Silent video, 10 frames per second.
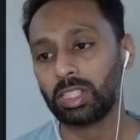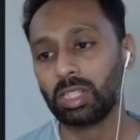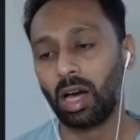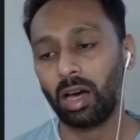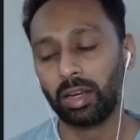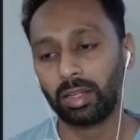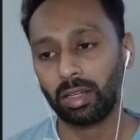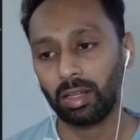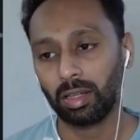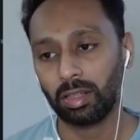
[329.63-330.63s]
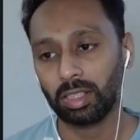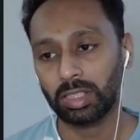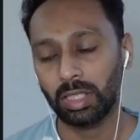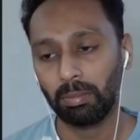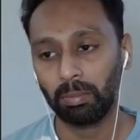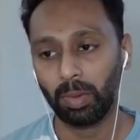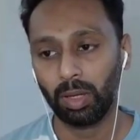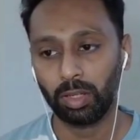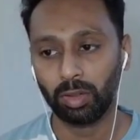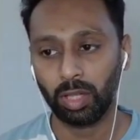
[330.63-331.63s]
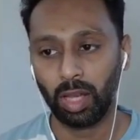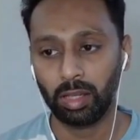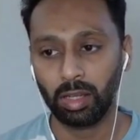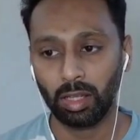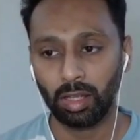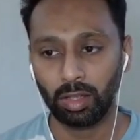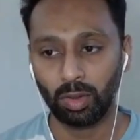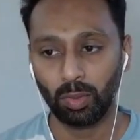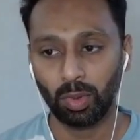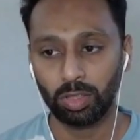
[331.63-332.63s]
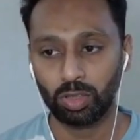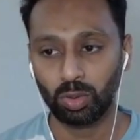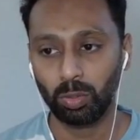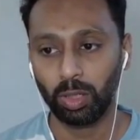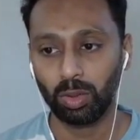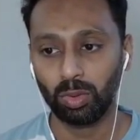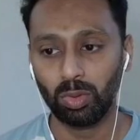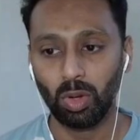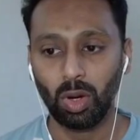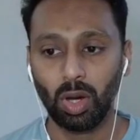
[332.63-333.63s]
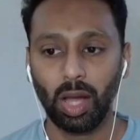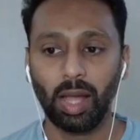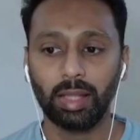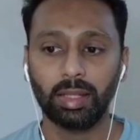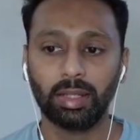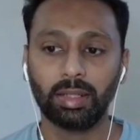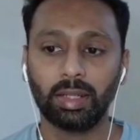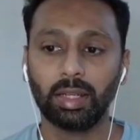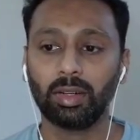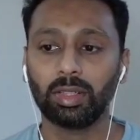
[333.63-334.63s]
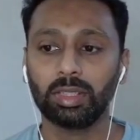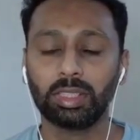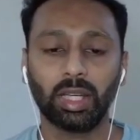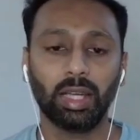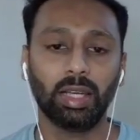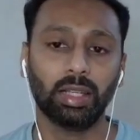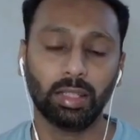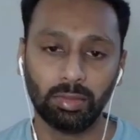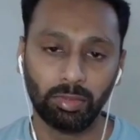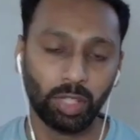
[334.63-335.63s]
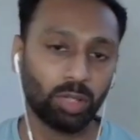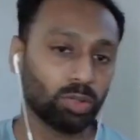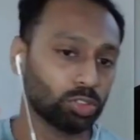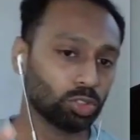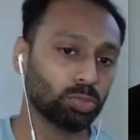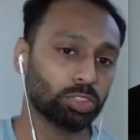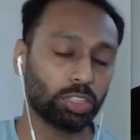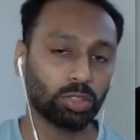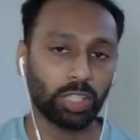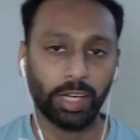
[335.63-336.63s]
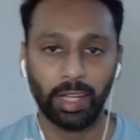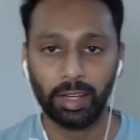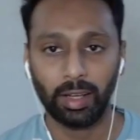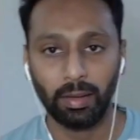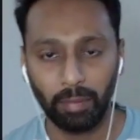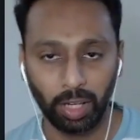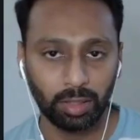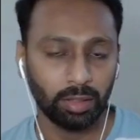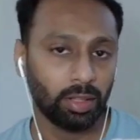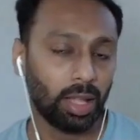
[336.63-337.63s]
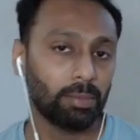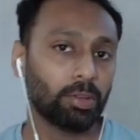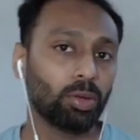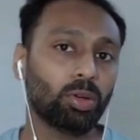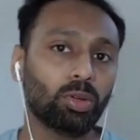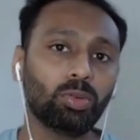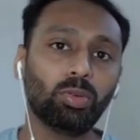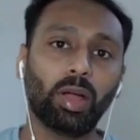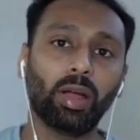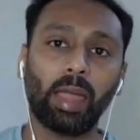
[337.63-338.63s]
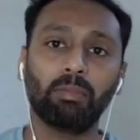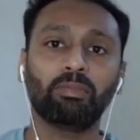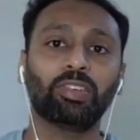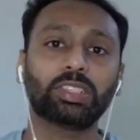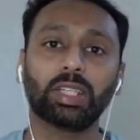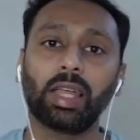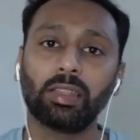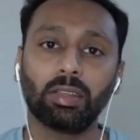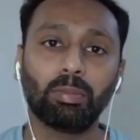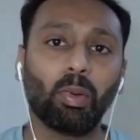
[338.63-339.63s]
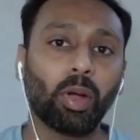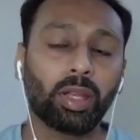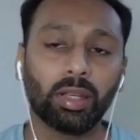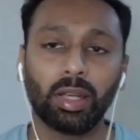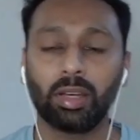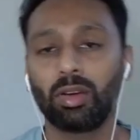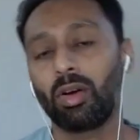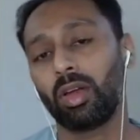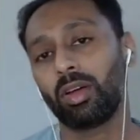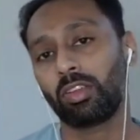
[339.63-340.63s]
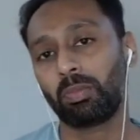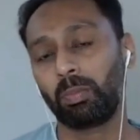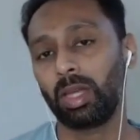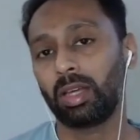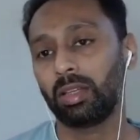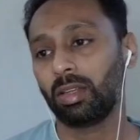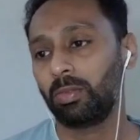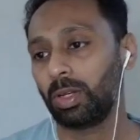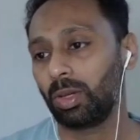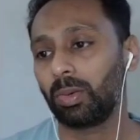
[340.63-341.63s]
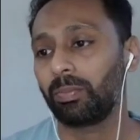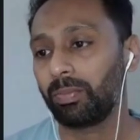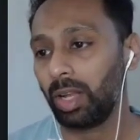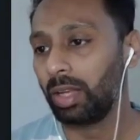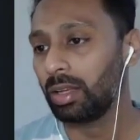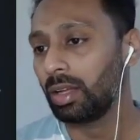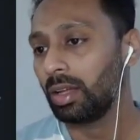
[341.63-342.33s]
dot simple into the area that you want to zoom into, and then click on a scale and the video zooms into that area, right? This helps you to emphasize the point that you're gonna speak in the video, right?